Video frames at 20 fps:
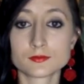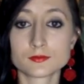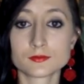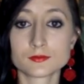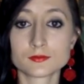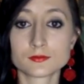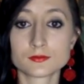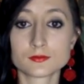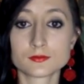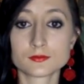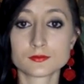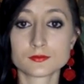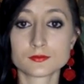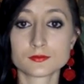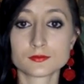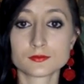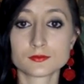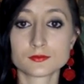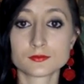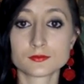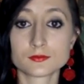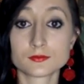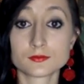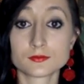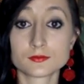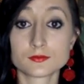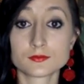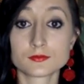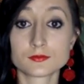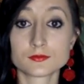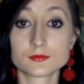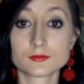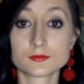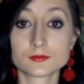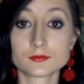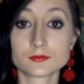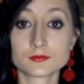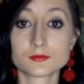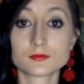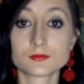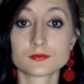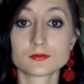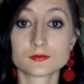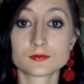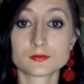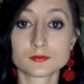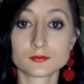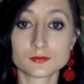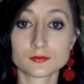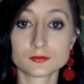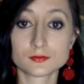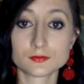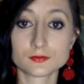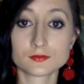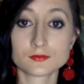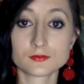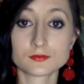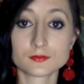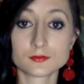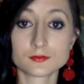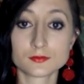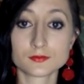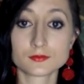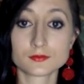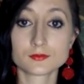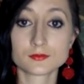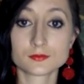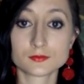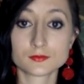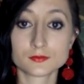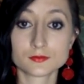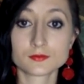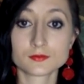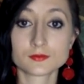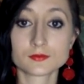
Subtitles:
No words are spoken by the person on screen.